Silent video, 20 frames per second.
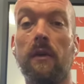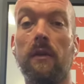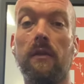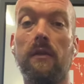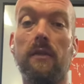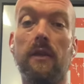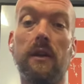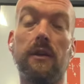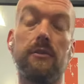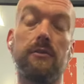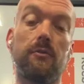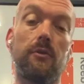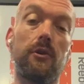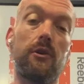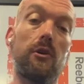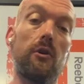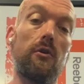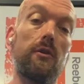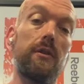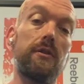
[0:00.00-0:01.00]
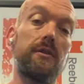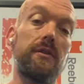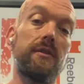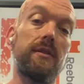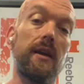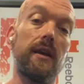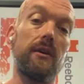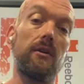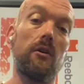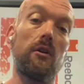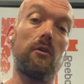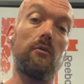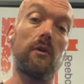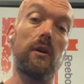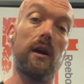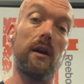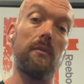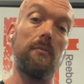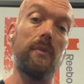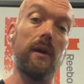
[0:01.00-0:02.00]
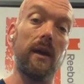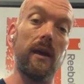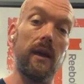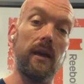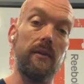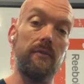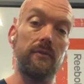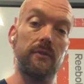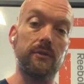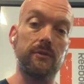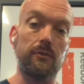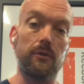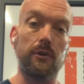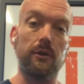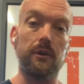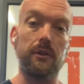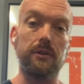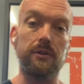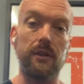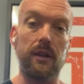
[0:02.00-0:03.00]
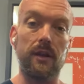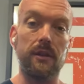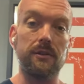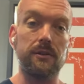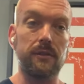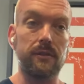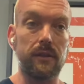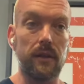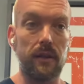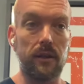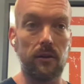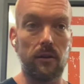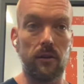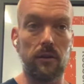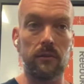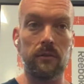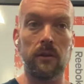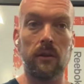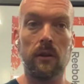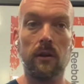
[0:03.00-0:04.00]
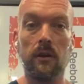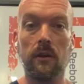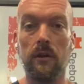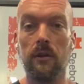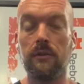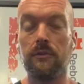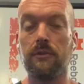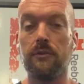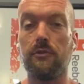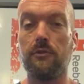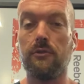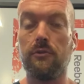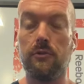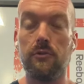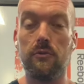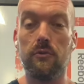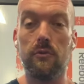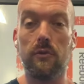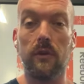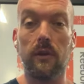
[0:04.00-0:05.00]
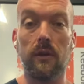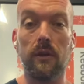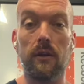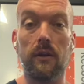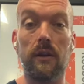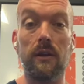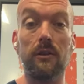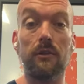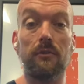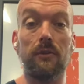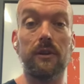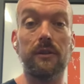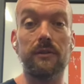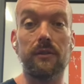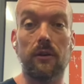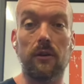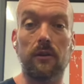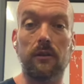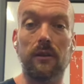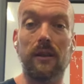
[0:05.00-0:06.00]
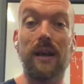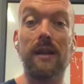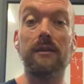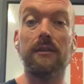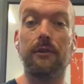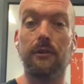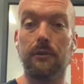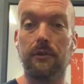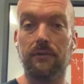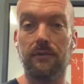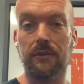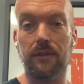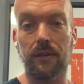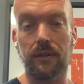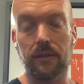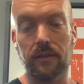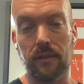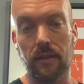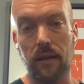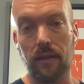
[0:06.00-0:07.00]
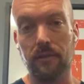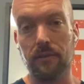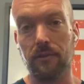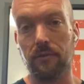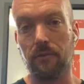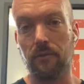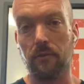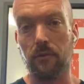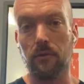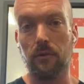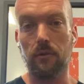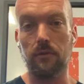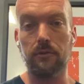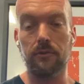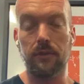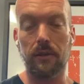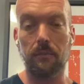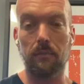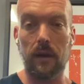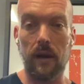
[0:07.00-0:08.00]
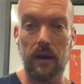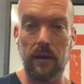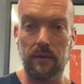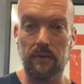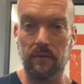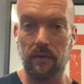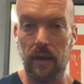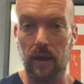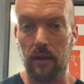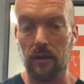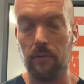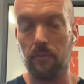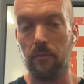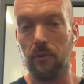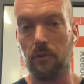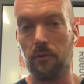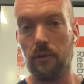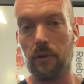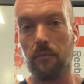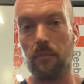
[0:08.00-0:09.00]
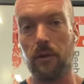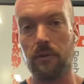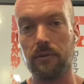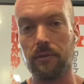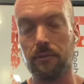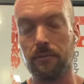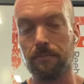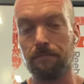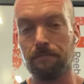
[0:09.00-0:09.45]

things we're going to take on, what kind of behaviors we're going to change and take on to increase our likelihood of success for losing body fat and building muscle.